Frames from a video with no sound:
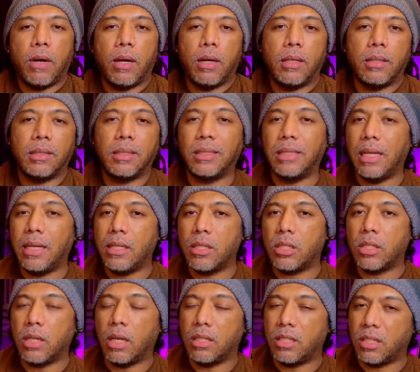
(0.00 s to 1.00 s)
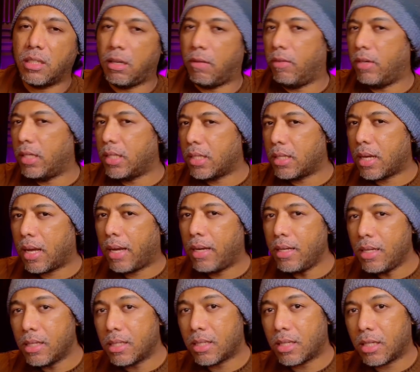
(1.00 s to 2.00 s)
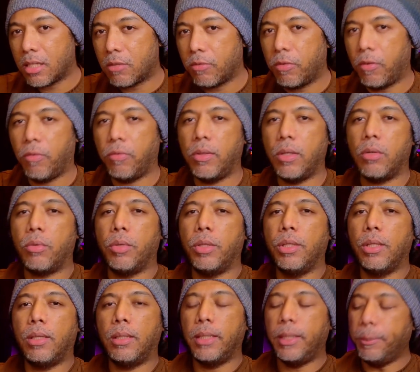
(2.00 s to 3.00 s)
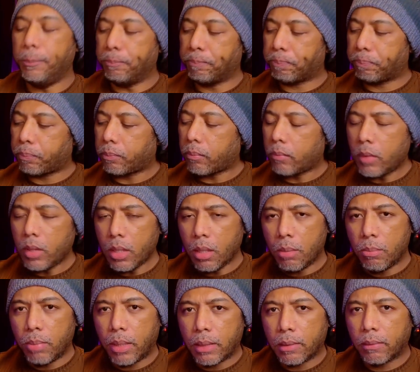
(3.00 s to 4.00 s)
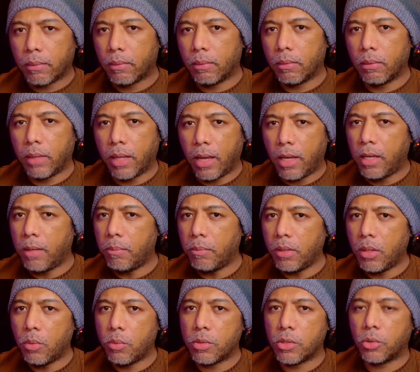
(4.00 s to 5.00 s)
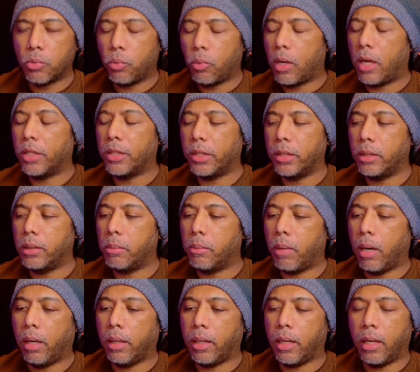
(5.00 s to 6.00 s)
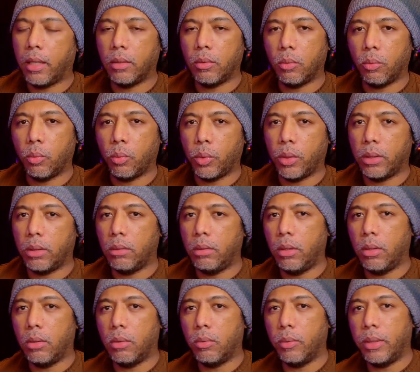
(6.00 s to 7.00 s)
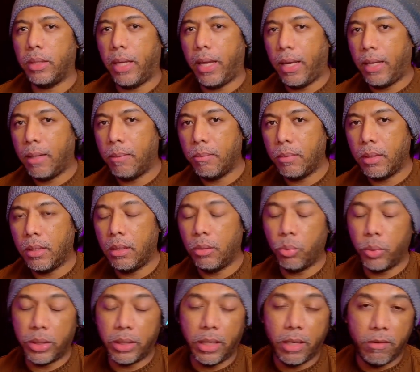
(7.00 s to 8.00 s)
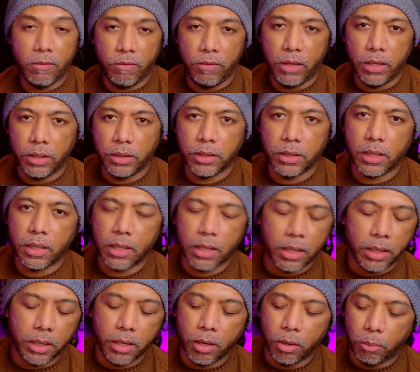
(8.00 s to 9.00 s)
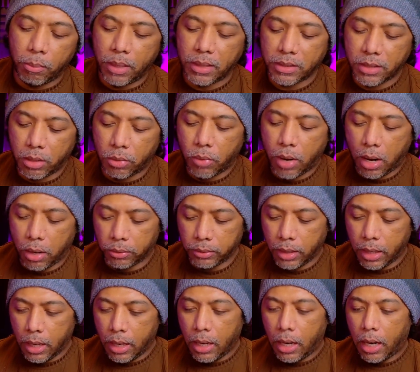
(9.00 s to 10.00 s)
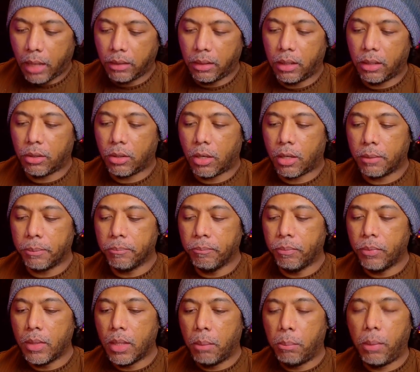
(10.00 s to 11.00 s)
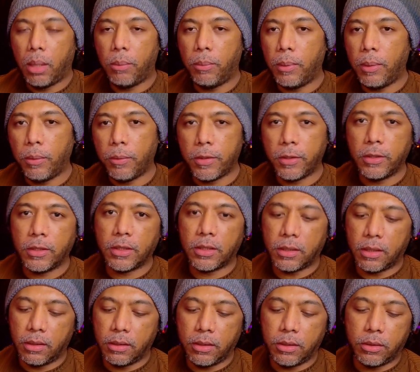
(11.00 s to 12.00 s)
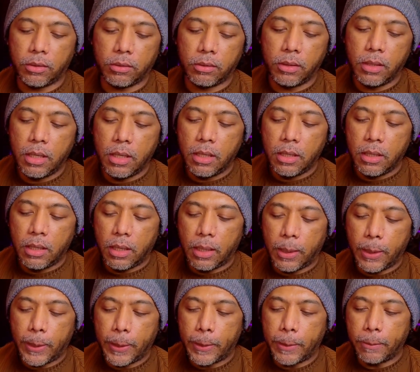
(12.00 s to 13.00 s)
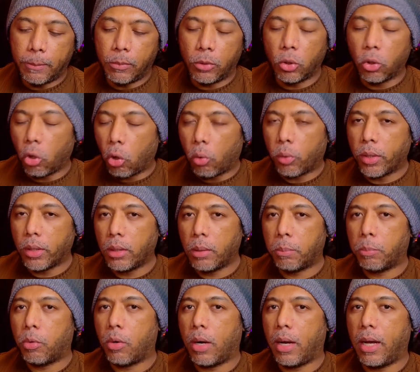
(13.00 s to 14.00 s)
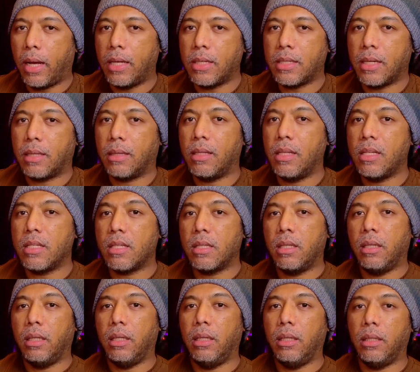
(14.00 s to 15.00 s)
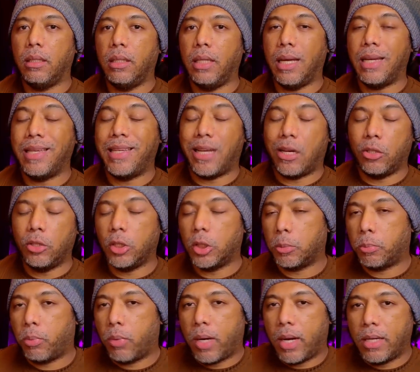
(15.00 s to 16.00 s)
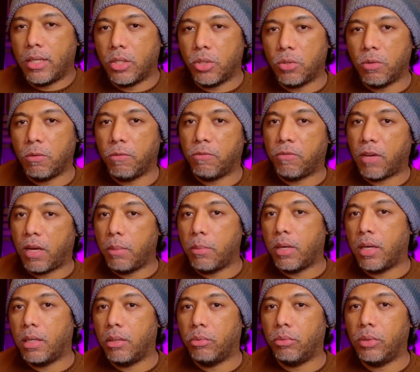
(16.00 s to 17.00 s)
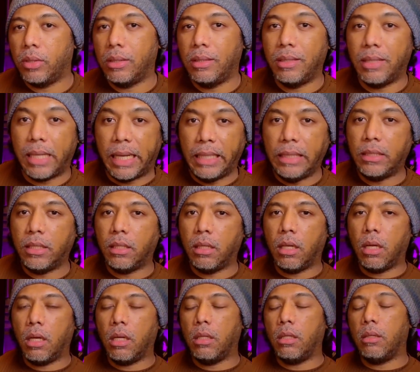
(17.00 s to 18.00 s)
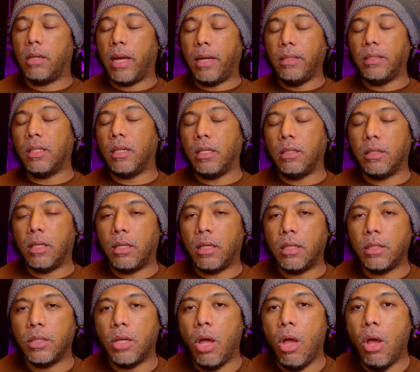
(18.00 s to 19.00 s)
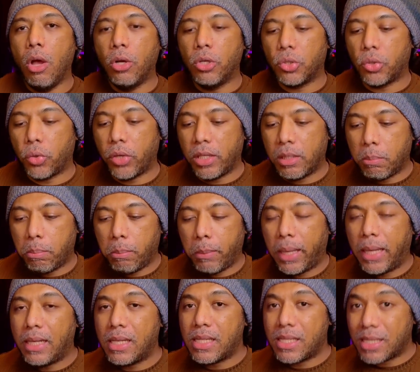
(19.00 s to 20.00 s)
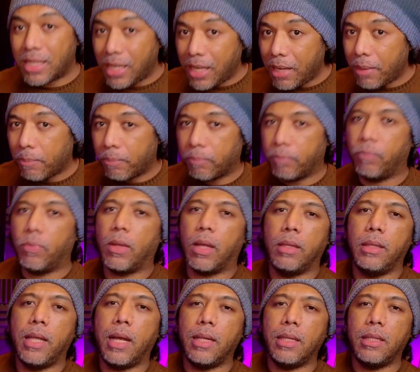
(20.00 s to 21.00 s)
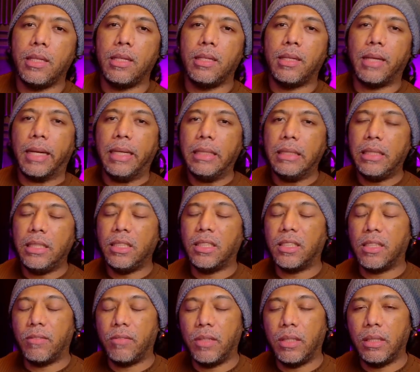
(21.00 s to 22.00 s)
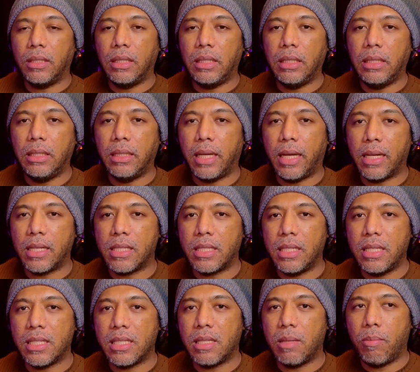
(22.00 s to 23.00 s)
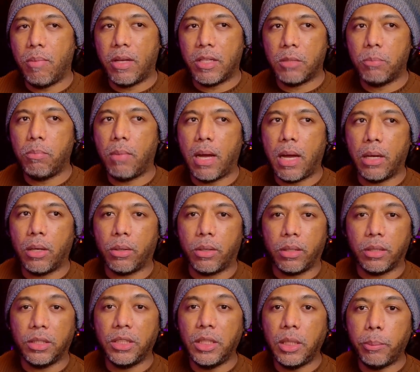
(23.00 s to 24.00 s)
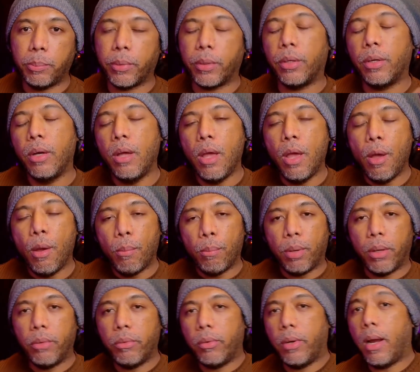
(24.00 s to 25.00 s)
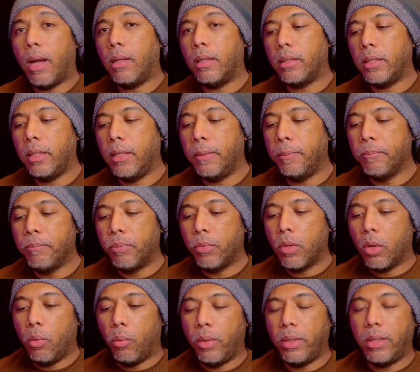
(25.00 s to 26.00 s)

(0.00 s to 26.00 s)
679, 650 originally, but AMD was watching the market with, you know, with AMD, with Nvidia, you know, messing around, and they thought maybe you can just, you know, lower the price, at least the announced price, to $599, so it may seem that the 9070 XT is the best buy or cheaper, but in reality, when they